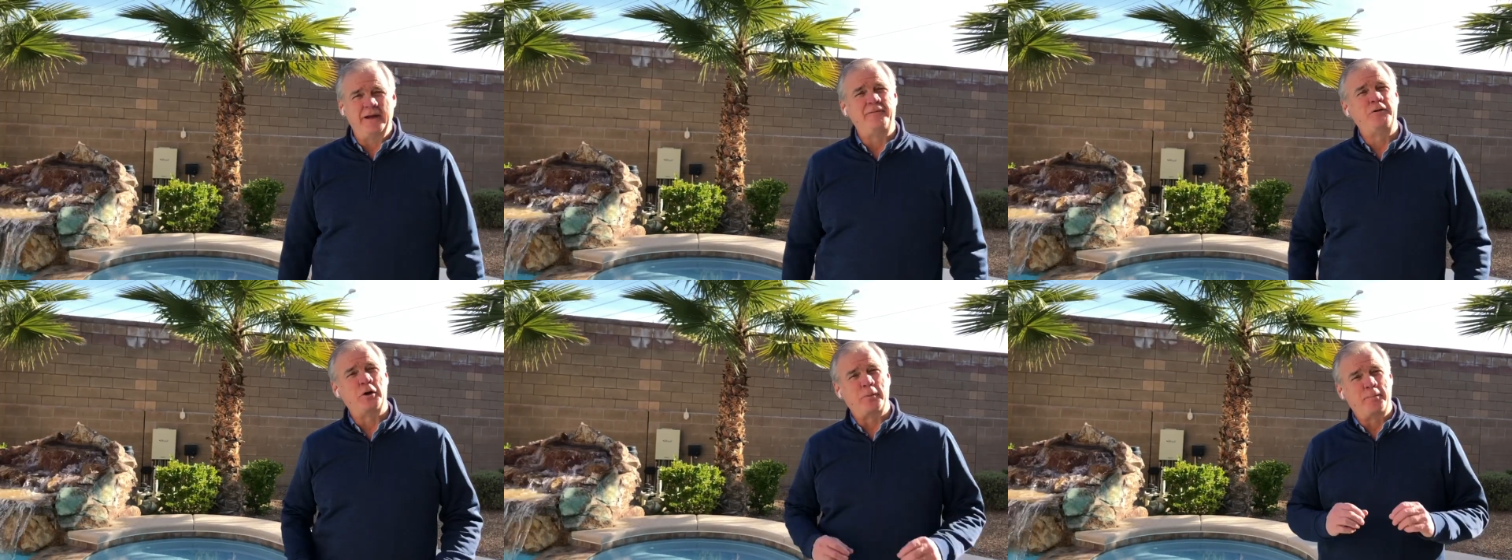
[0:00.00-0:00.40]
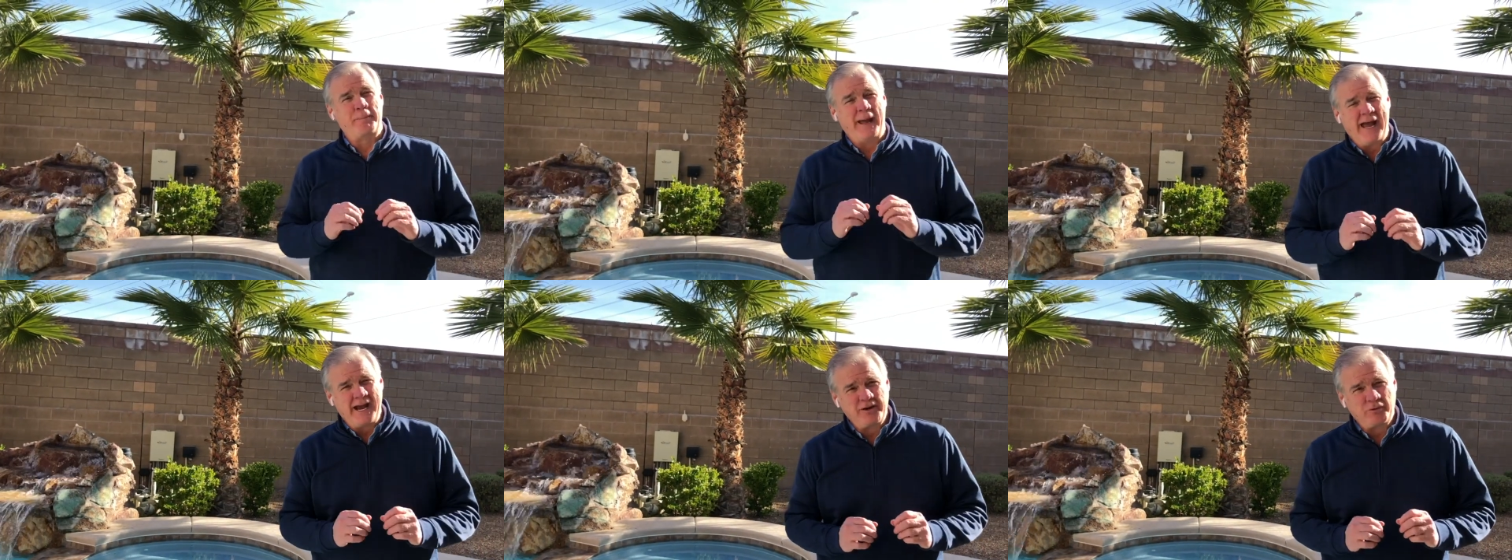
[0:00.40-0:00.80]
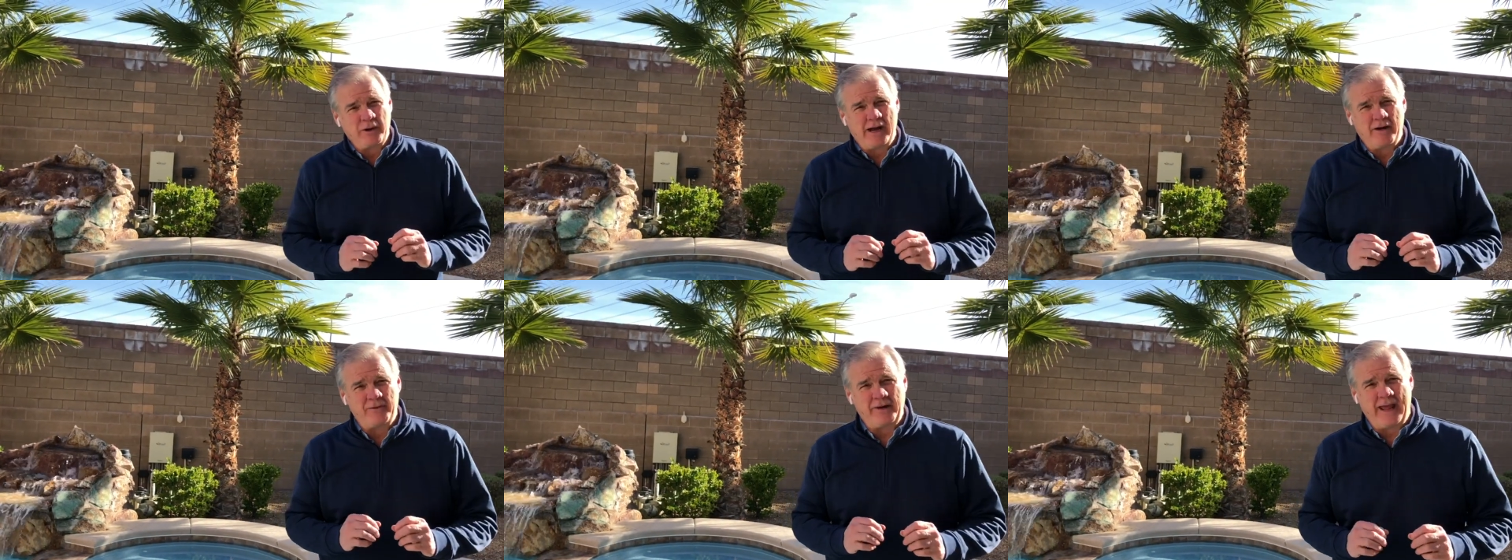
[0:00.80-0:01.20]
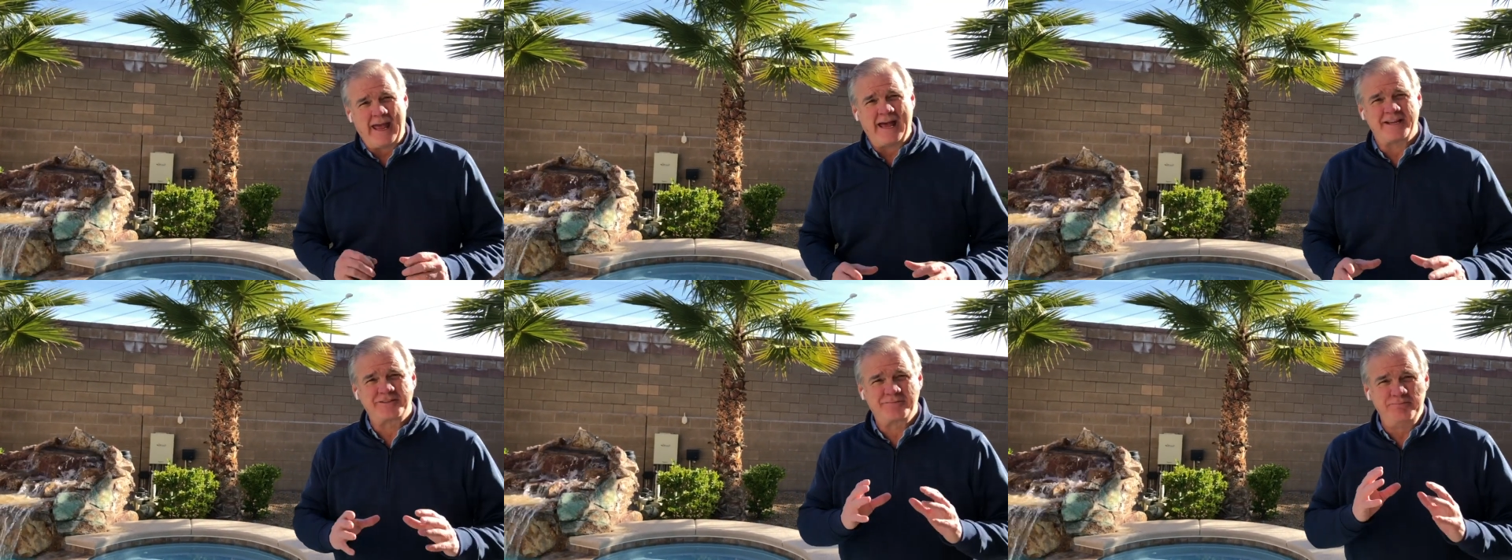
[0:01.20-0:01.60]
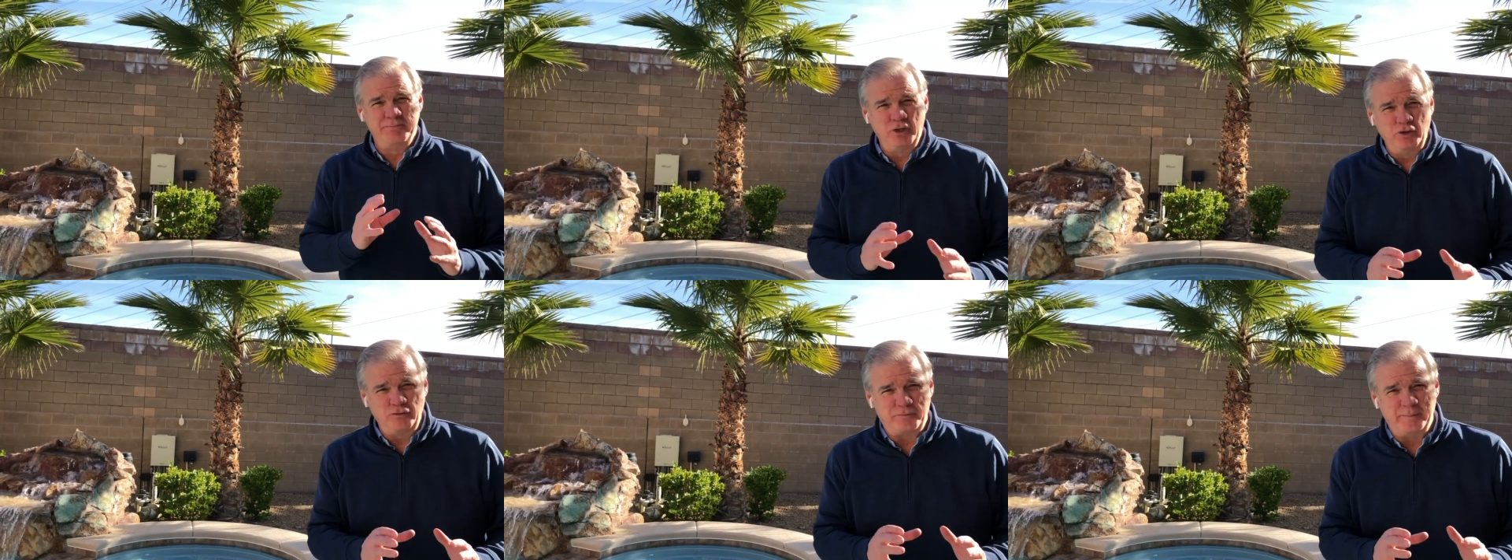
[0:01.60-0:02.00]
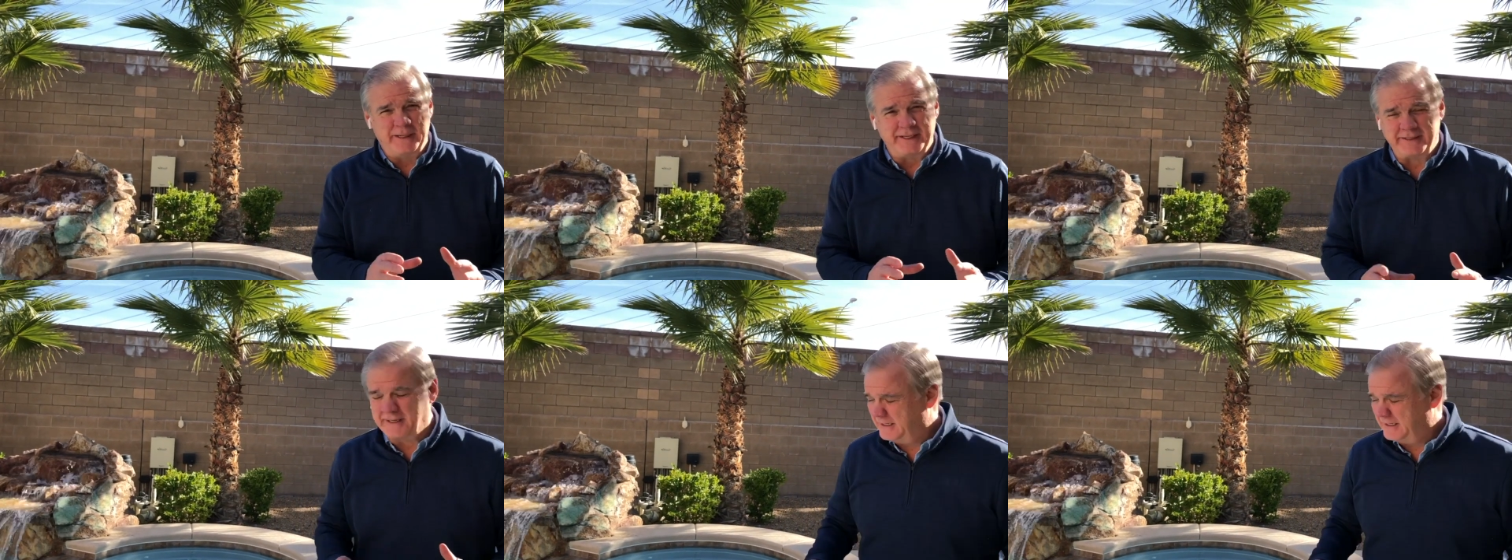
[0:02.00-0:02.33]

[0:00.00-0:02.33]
if your background has movement,